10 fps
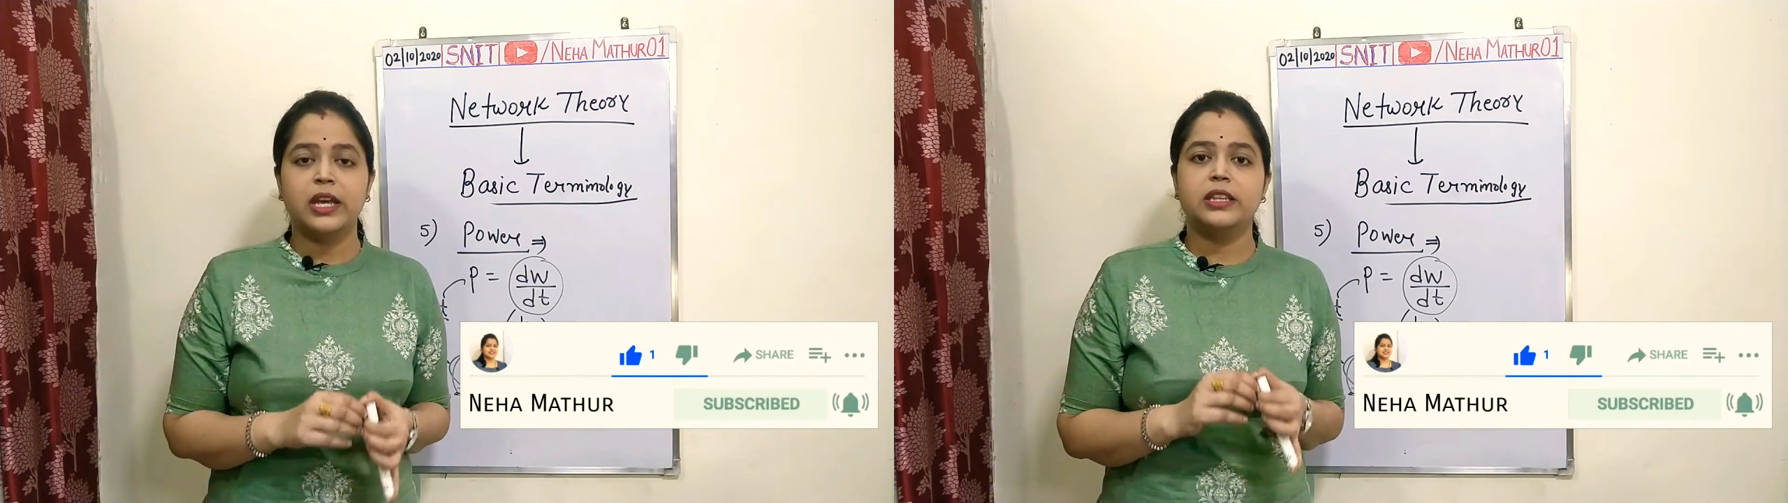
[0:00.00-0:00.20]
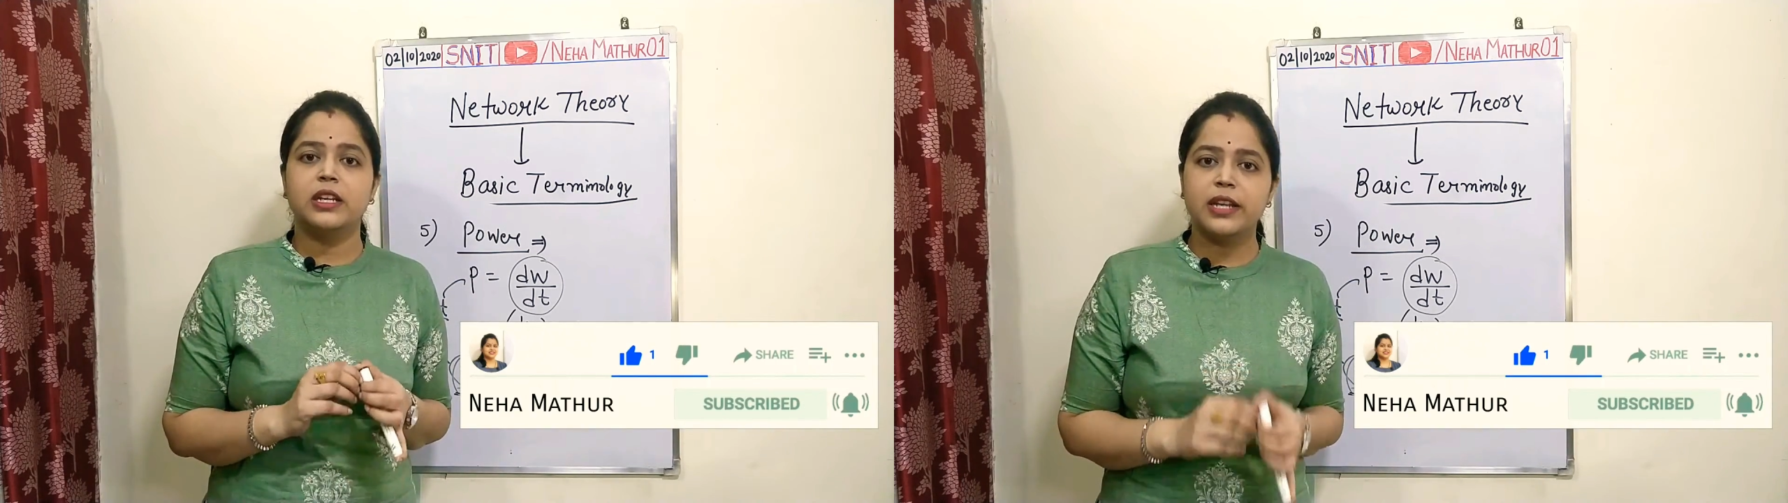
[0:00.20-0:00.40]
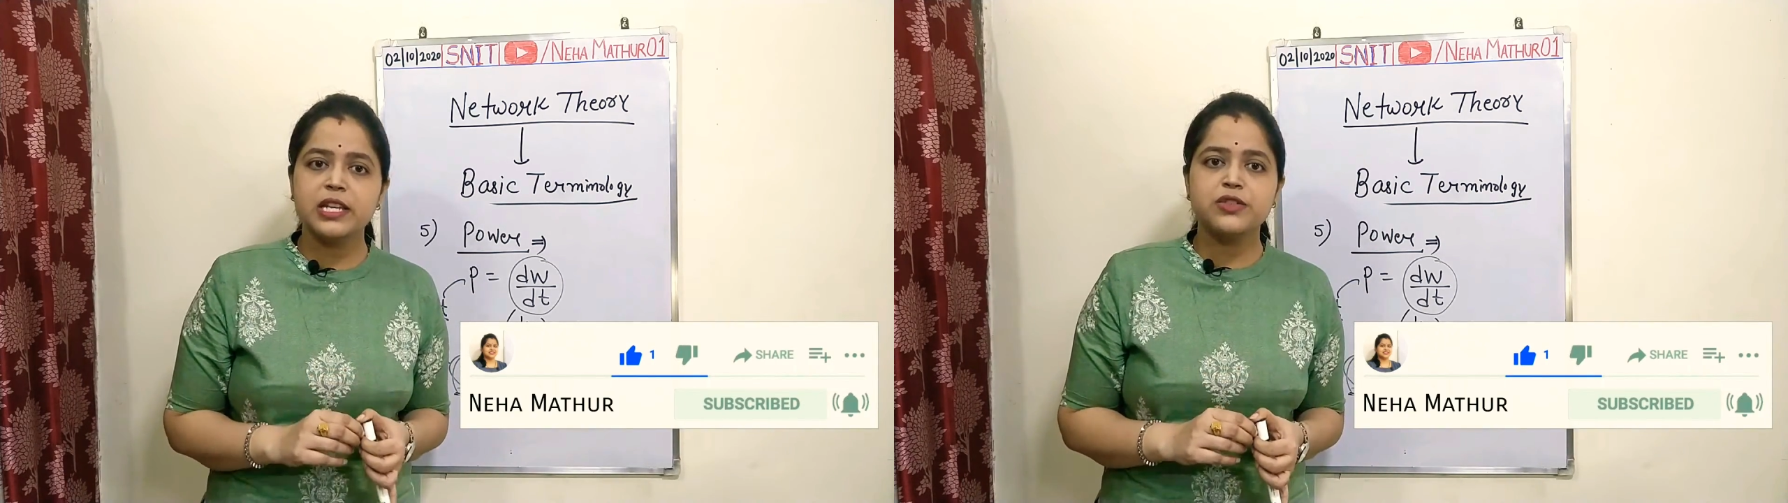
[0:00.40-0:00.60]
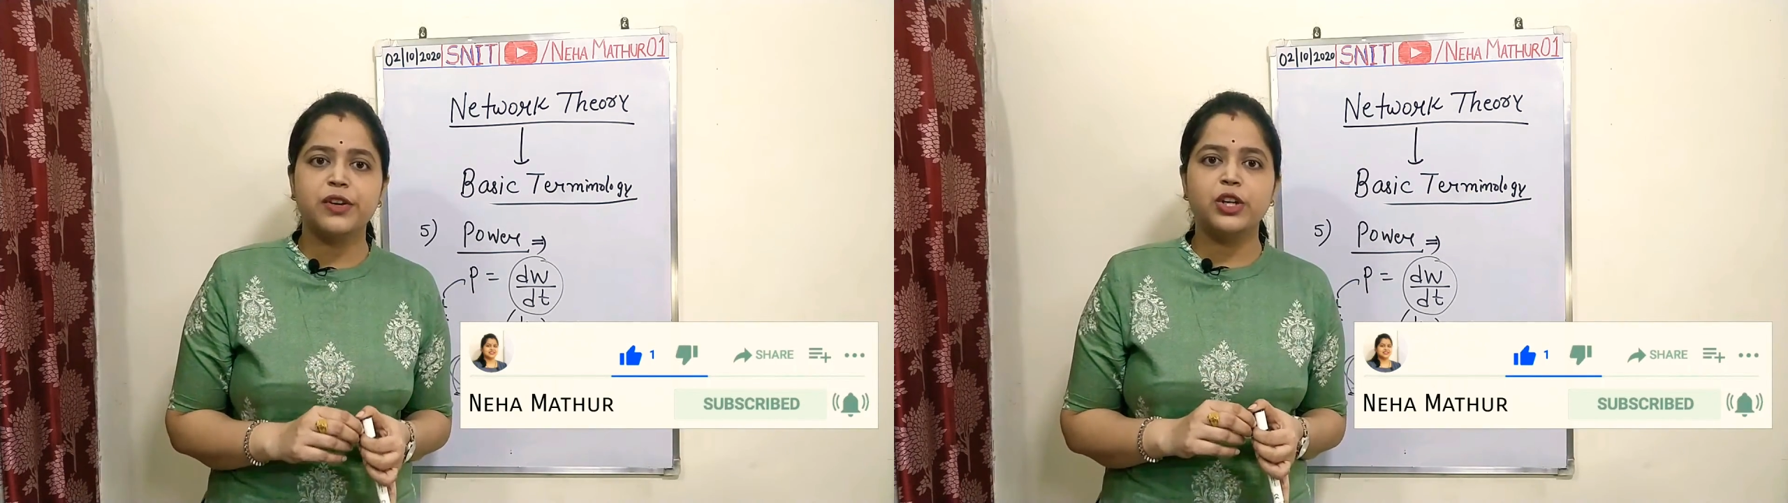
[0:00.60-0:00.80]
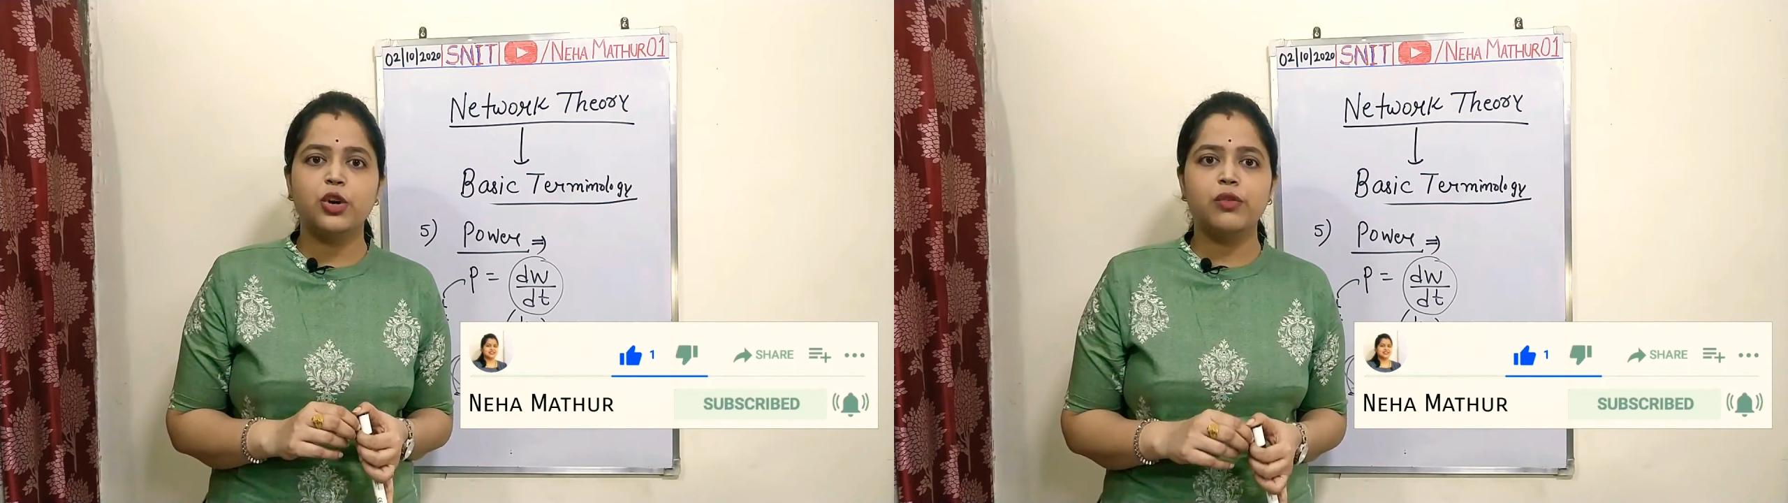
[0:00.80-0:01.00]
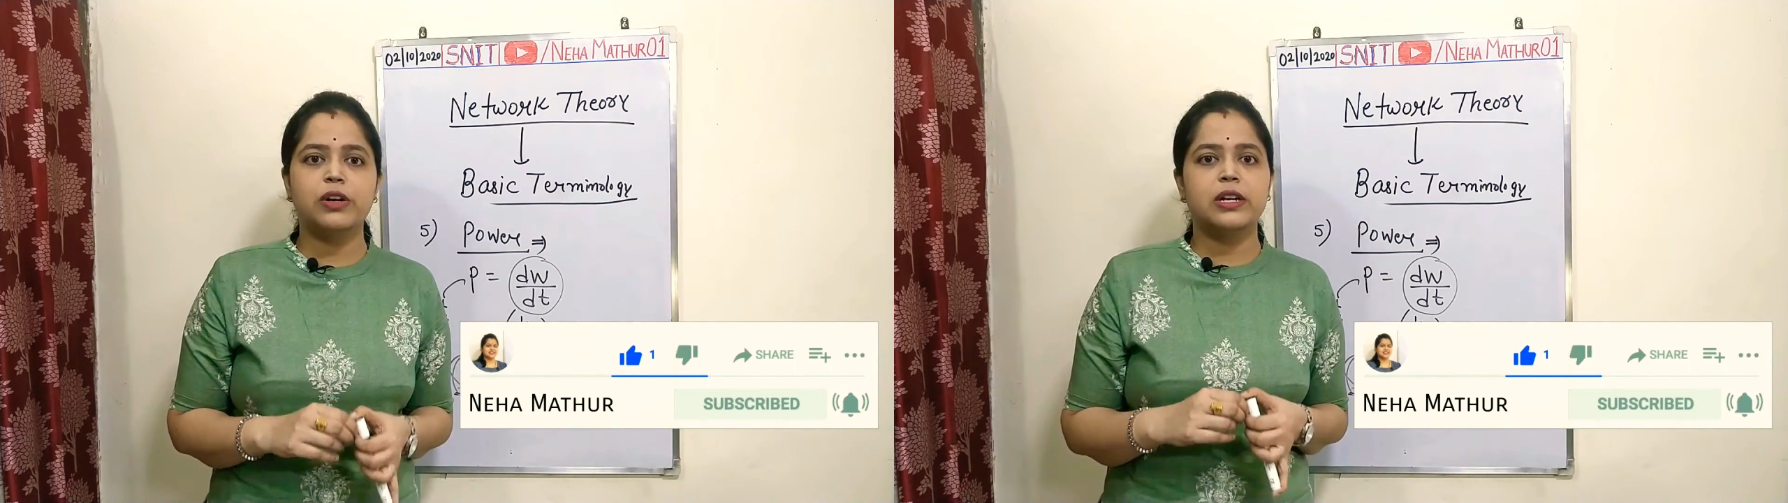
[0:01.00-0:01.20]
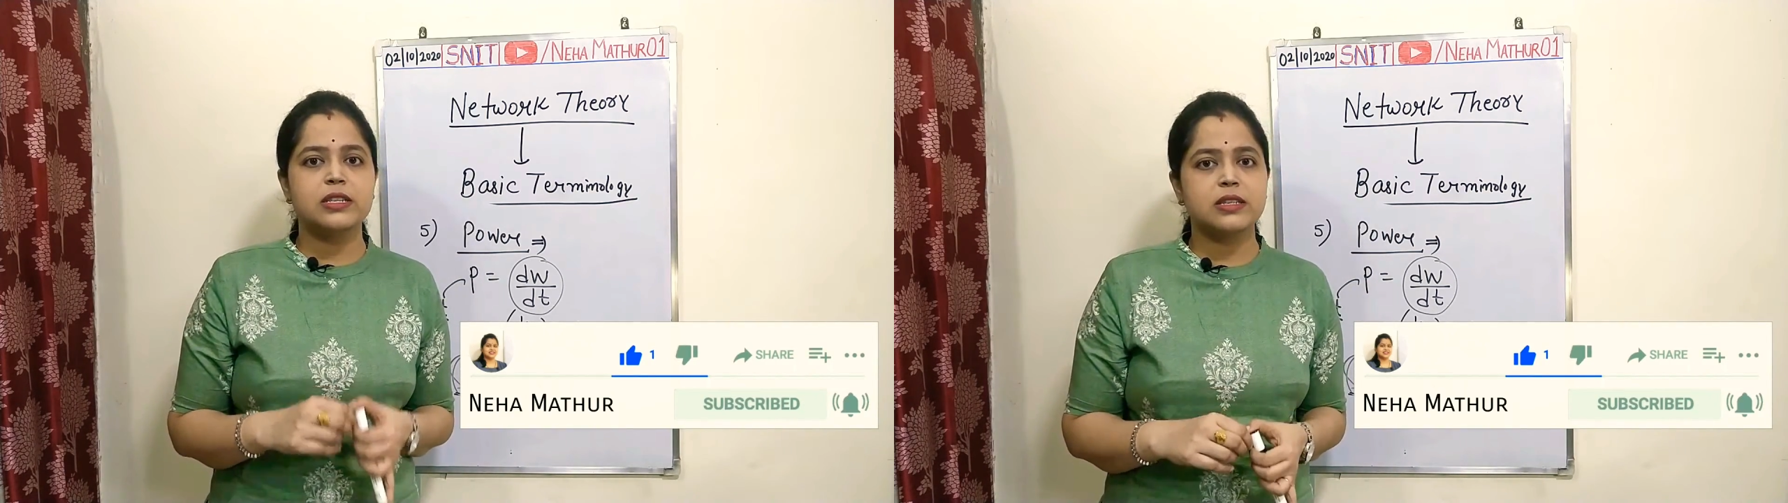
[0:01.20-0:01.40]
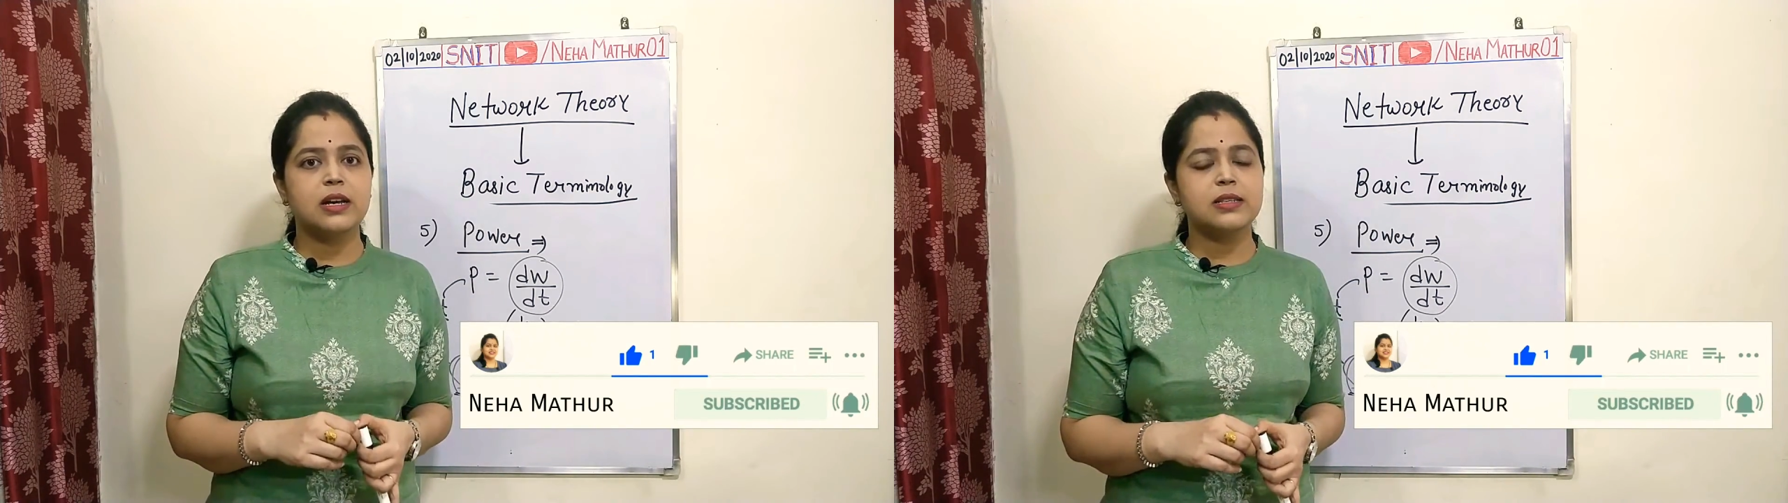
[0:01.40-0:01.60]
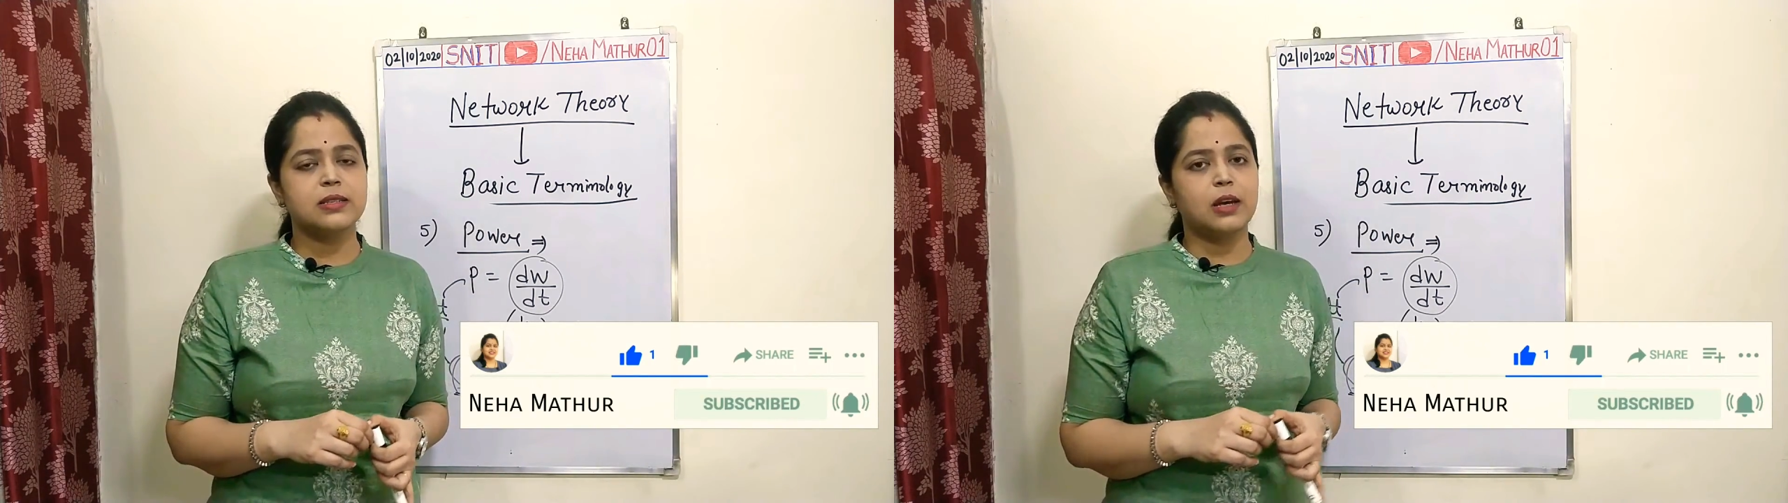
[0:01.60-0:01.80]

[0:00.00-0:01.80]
In the next video, we will discuss